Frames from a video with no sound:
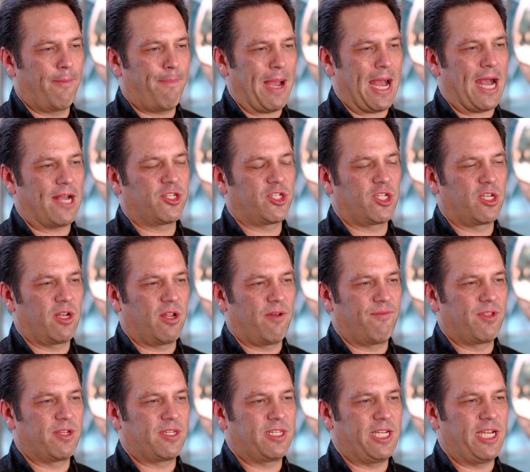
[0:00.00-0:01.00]
the passion
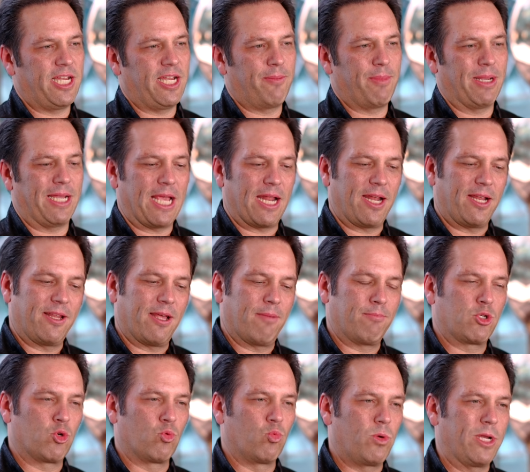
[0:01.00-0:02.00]
of the team and getting
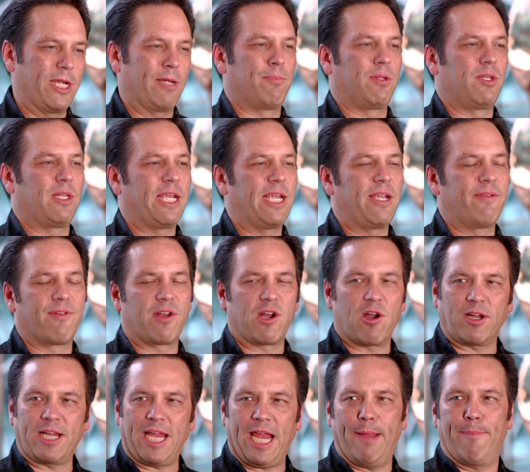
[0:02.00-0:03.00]
them to re-believe in
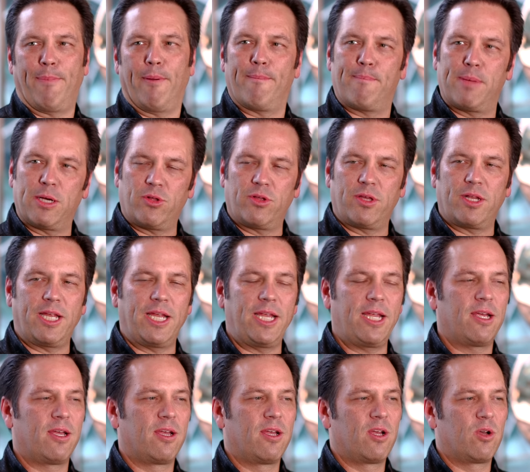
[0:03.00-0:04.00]
our
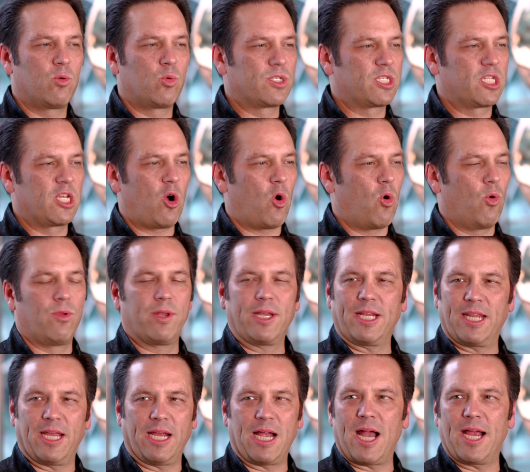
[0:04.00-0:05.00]
capability was the only
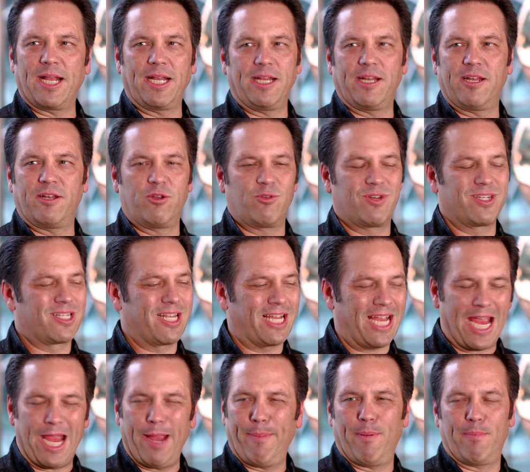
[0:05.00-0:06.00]
thing I needed to do because the
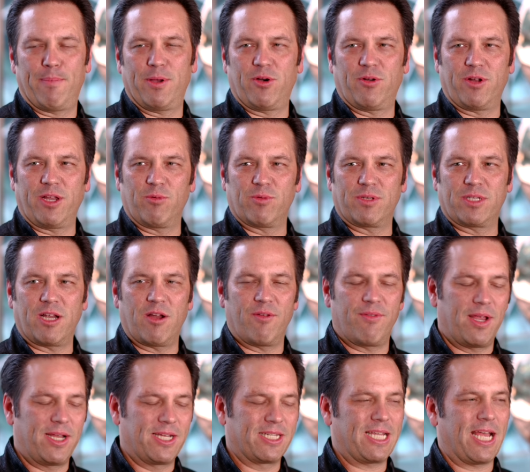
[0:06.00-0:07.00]
capability was there.
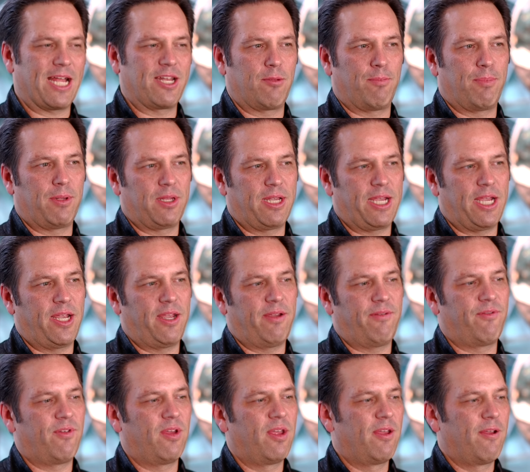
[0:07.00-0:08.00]
They just had to
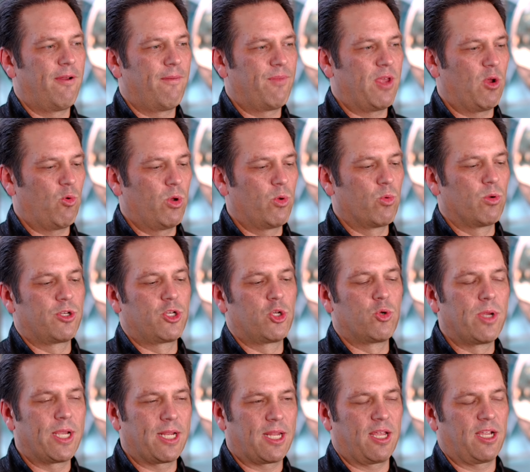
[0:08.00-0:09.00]
believe that we were
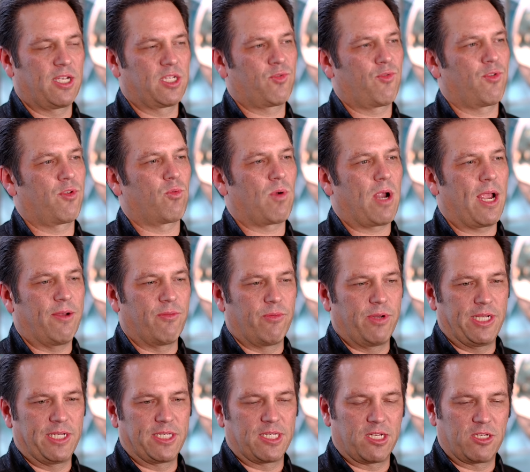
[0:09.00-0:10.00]
doing things for the right
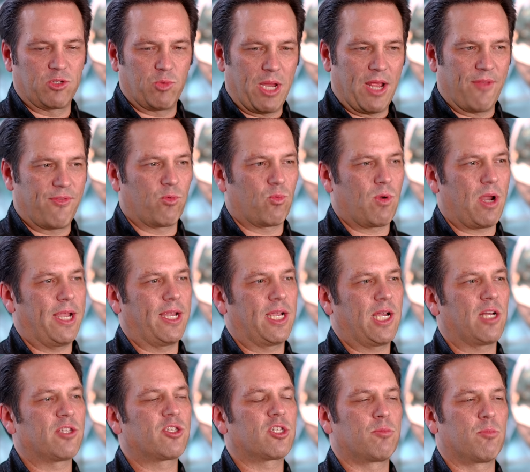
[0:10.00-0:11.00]
reasons. We had the right
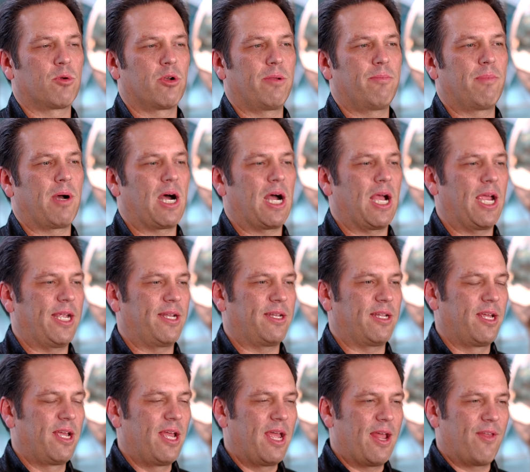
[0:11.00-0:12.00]
customer in mind
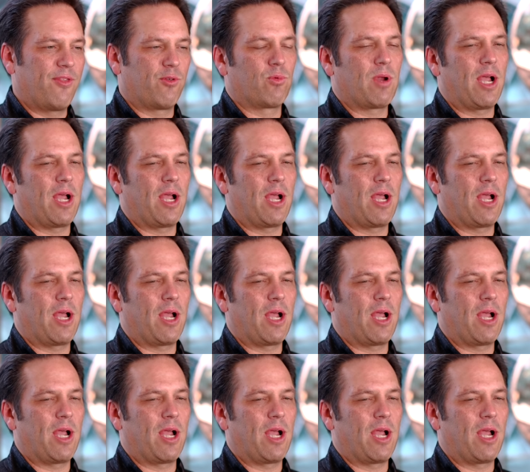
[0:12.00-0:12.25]
and the